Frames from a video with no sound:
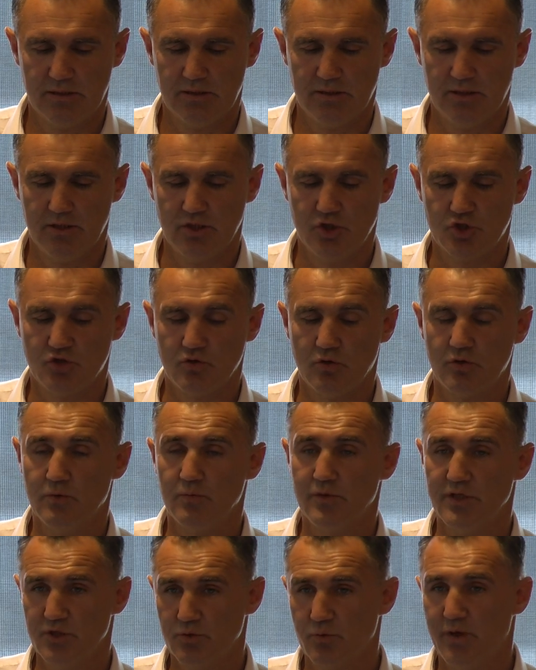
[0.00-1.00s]
He struggled
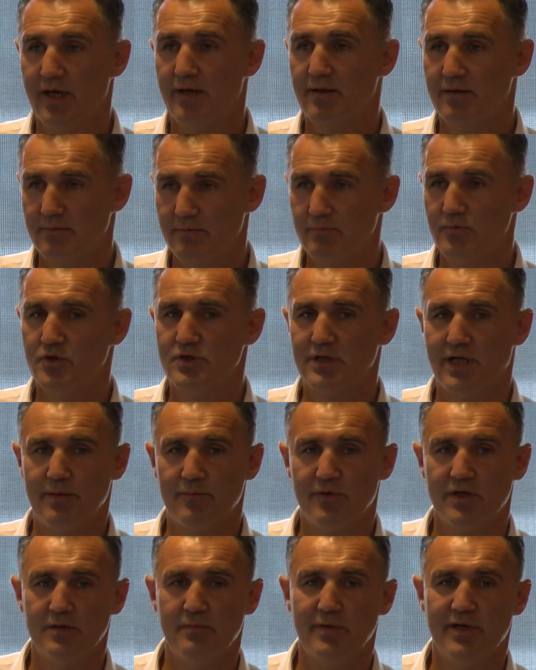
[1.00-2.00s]
with his weight, which
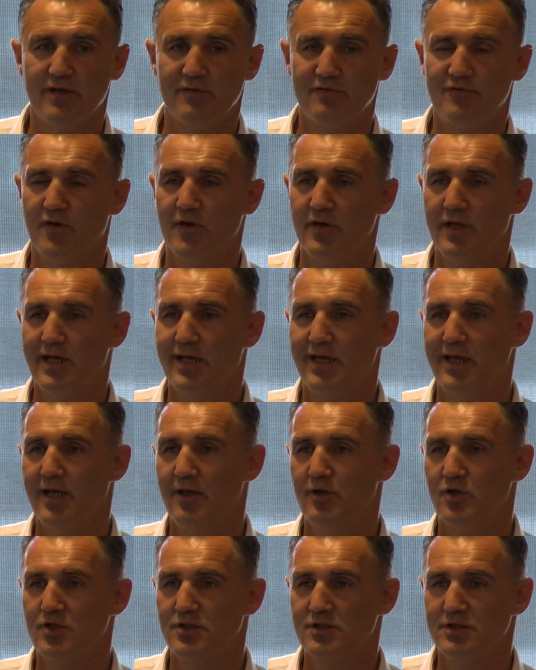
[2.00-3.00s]
anybody making 48
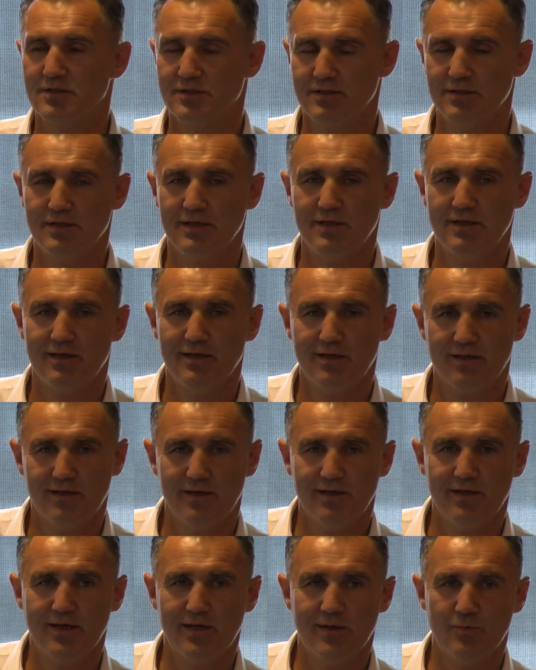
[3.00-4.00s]
kilos
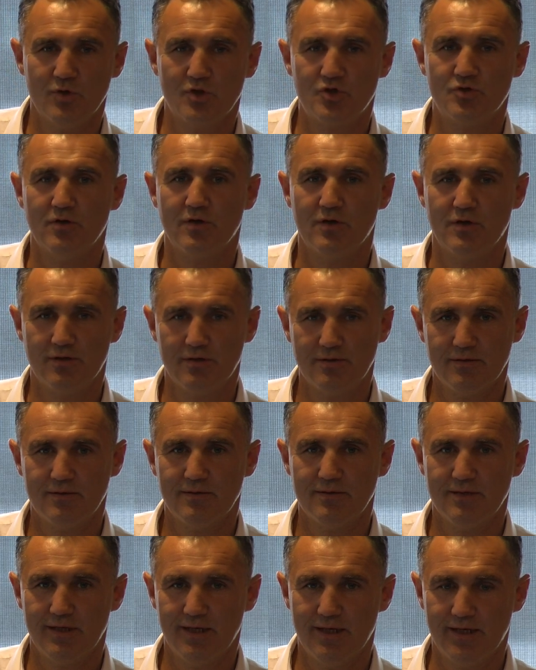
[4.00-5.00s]
would struggle,
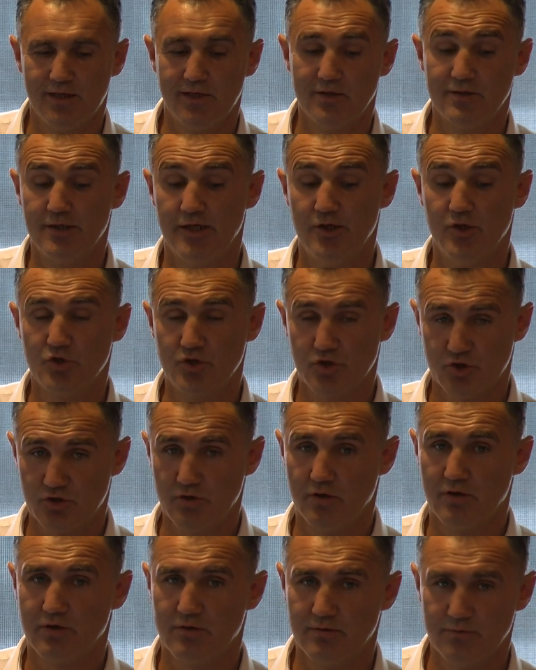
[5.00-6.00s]
and he continues to
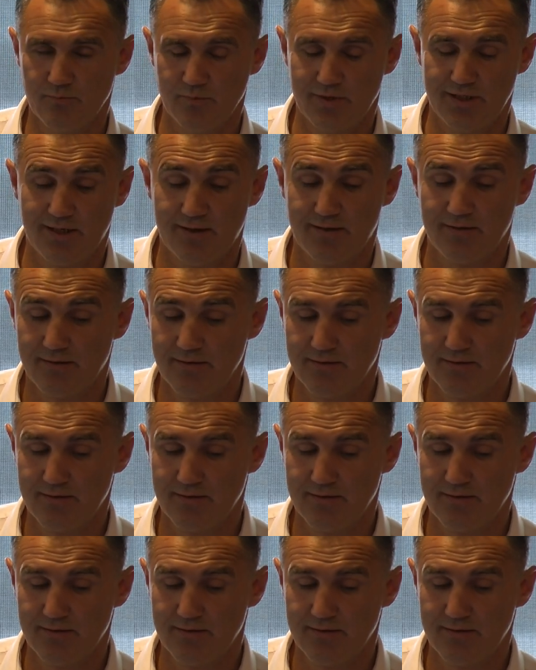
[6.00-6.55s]
struggle with that.